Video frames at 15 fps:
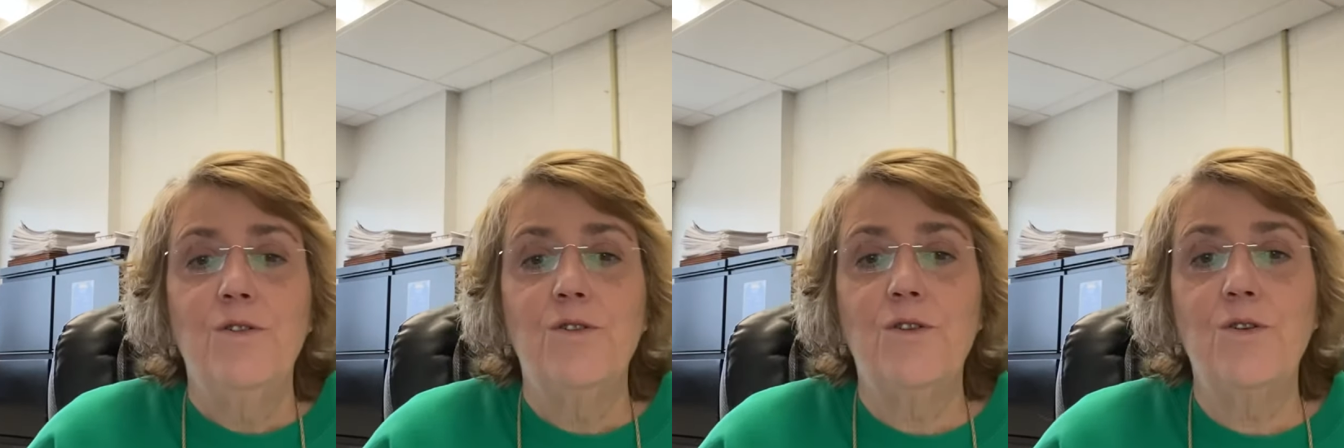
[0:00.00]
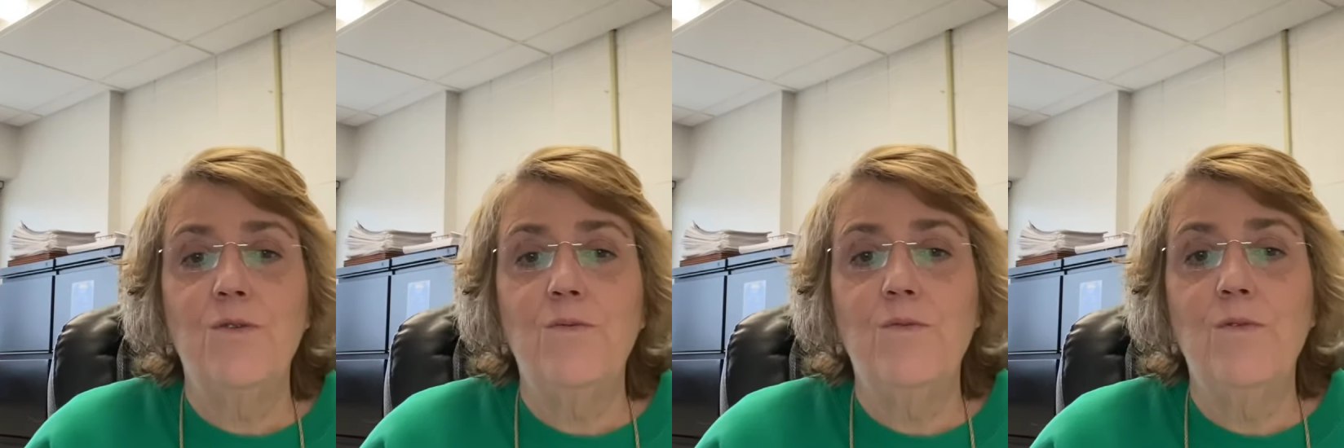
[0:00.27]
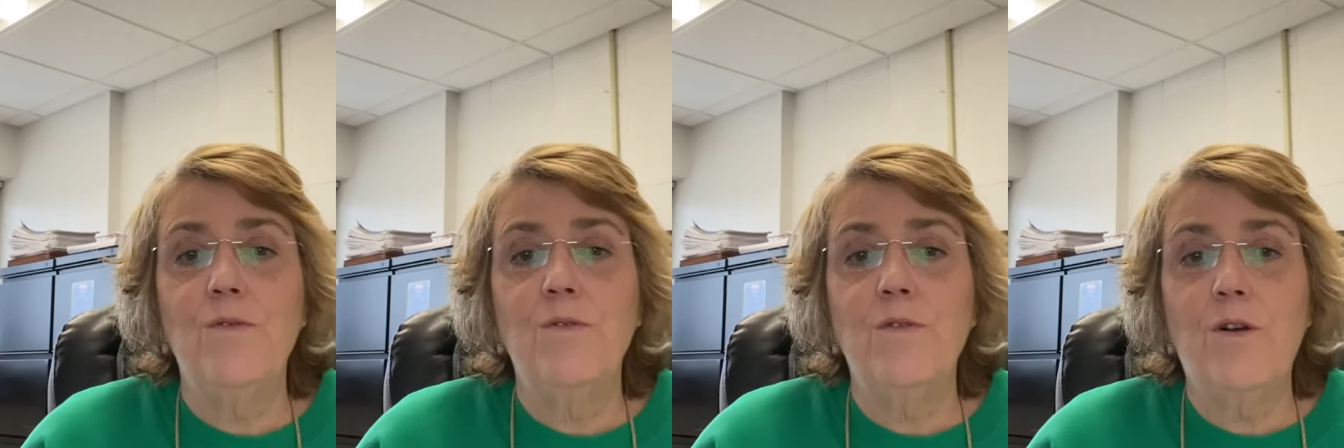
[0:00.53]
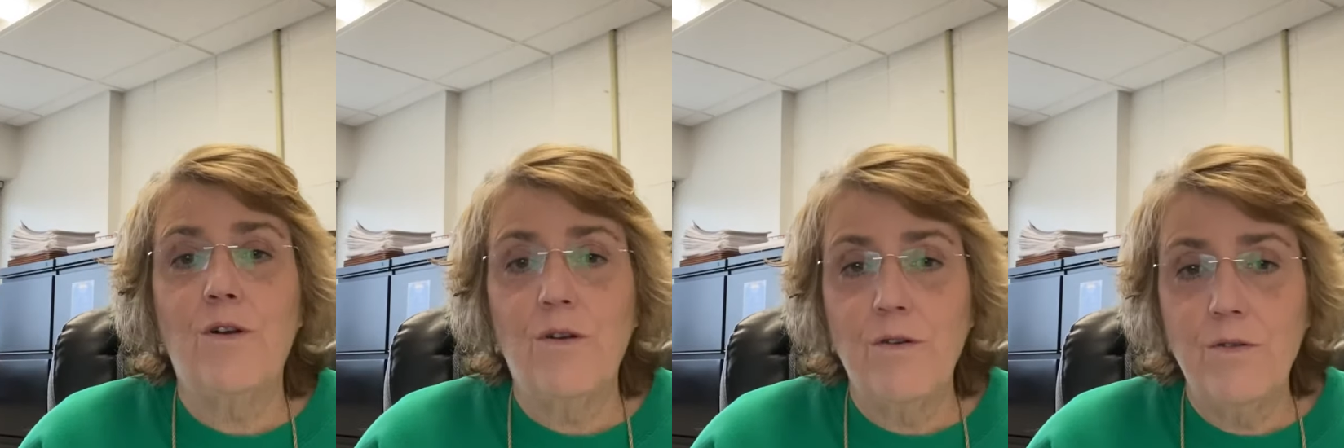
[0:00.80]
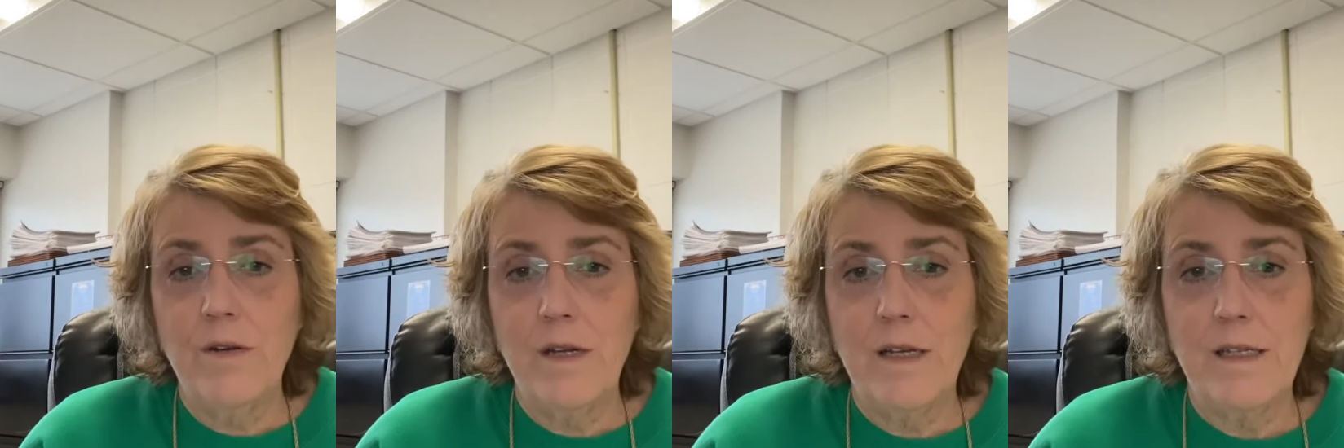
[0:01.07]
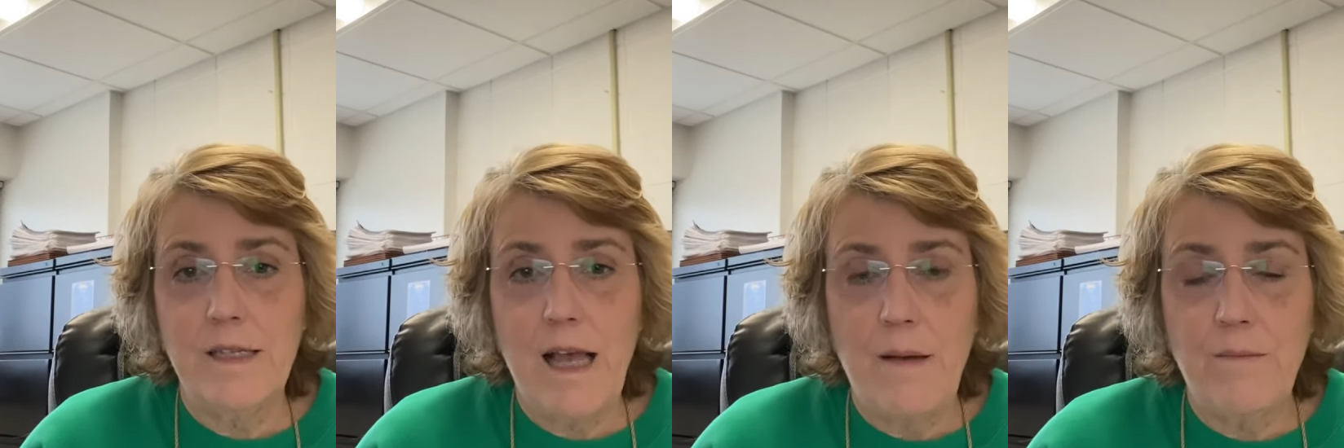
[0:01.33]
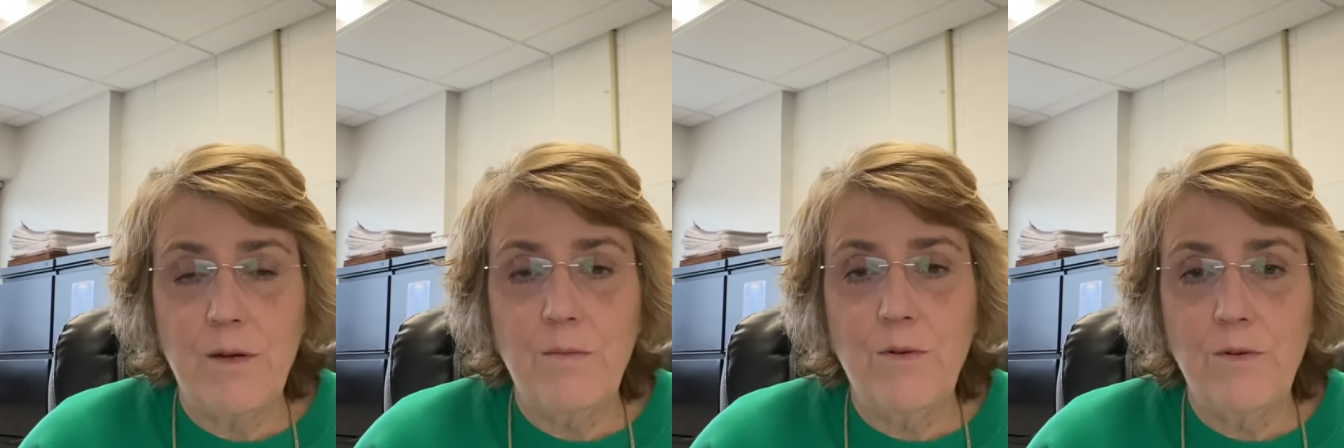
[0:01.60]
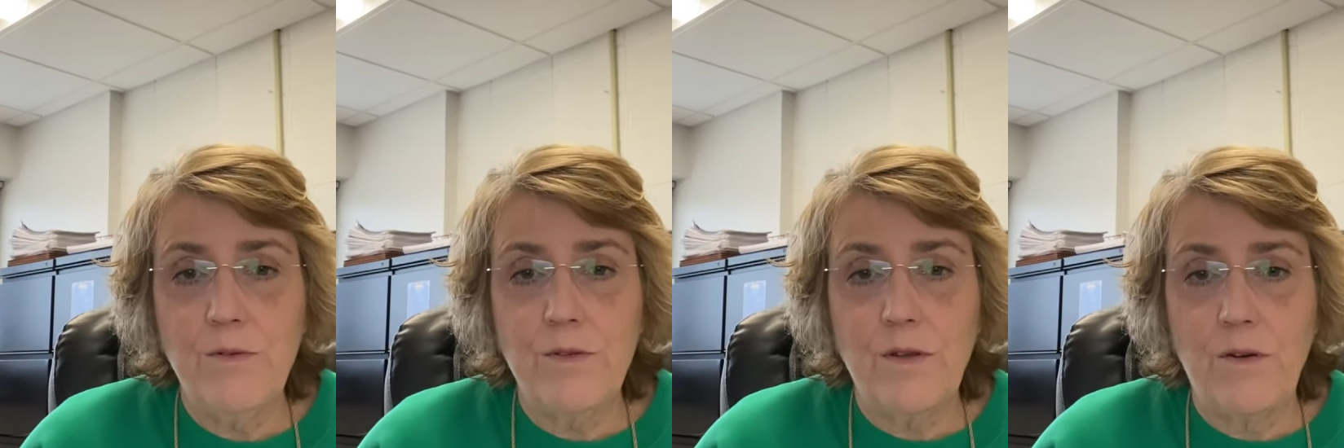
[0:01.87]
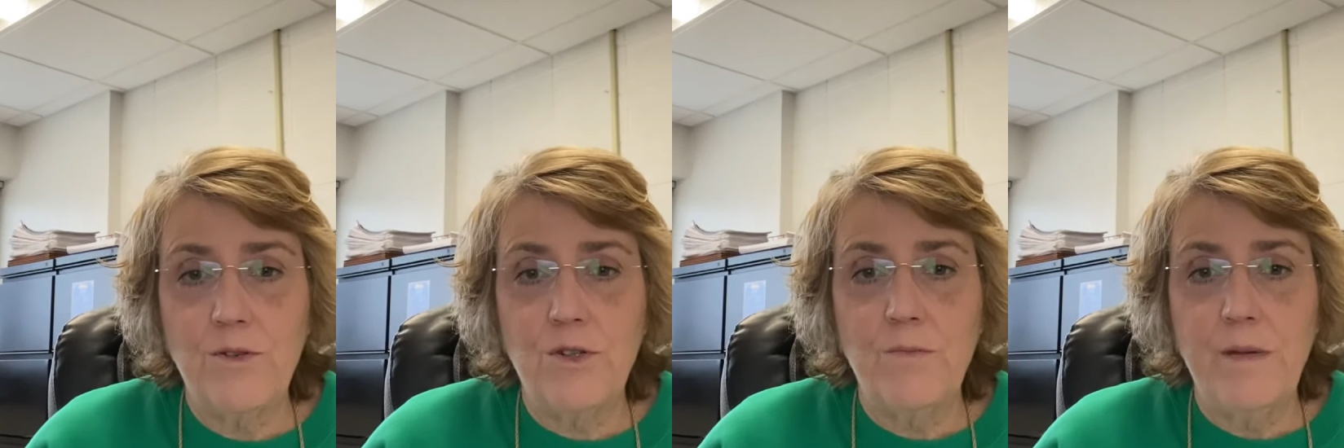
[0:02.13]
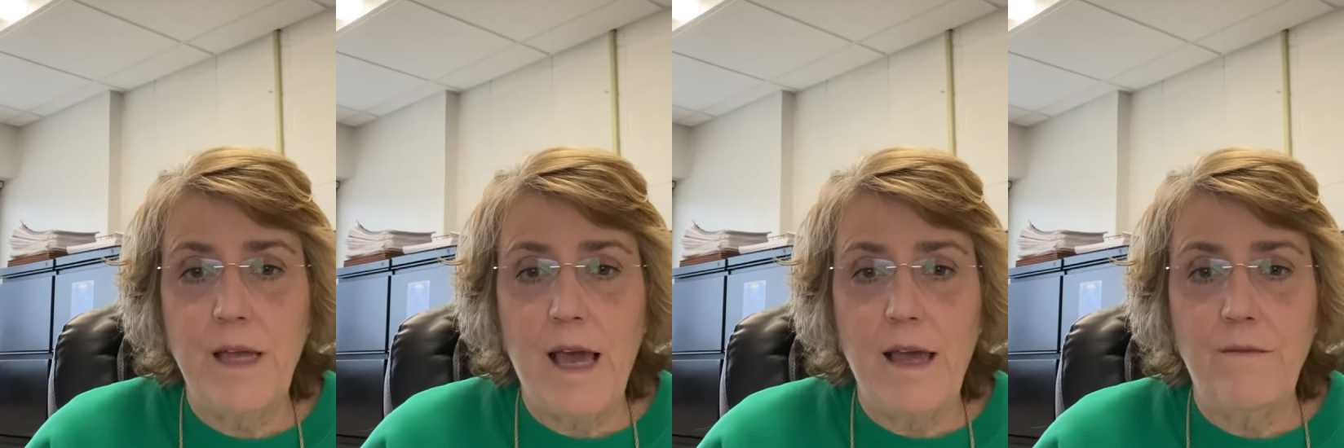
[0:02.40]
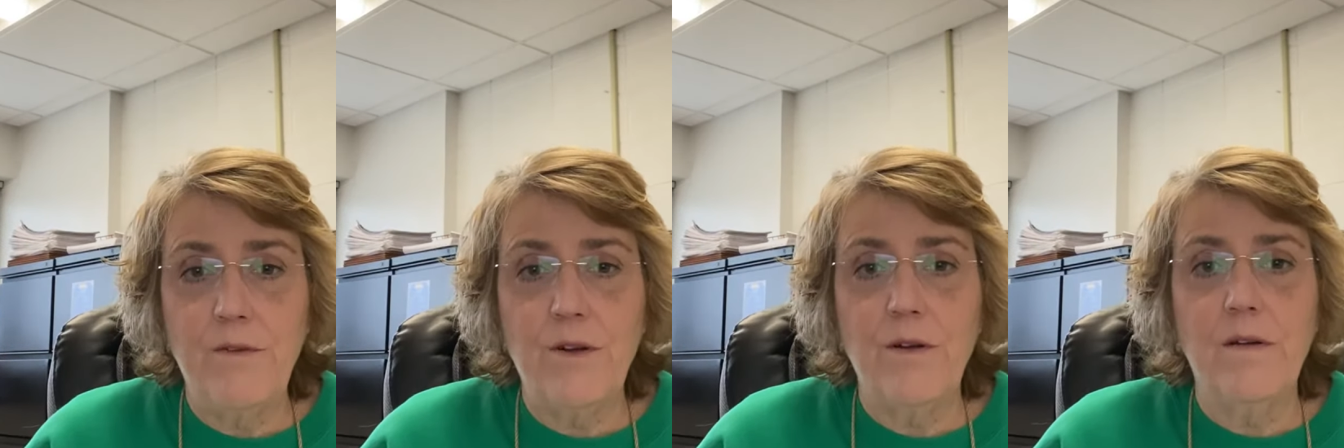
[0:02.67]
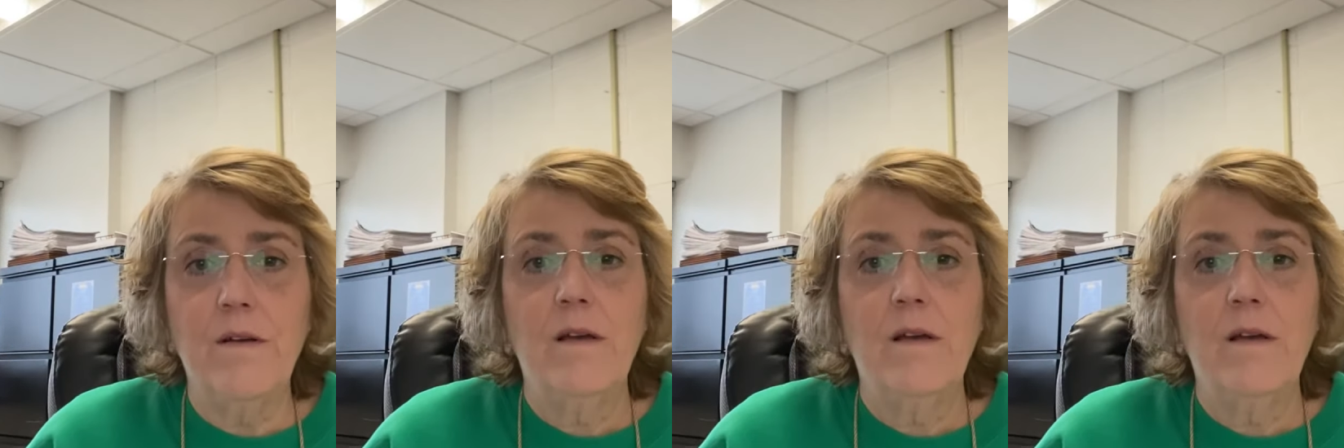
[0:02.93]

to learn acceptable social behavior.